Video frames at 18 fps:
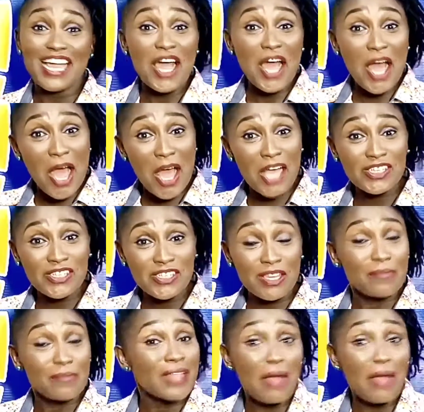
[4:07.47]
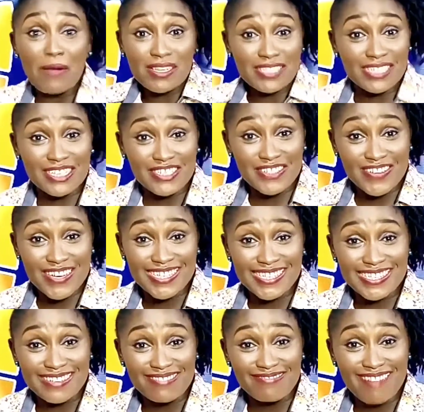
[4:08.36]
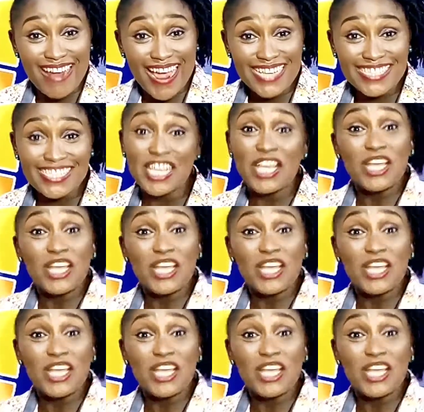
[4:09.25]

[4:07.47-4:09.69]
Awesome, that was interesting, right?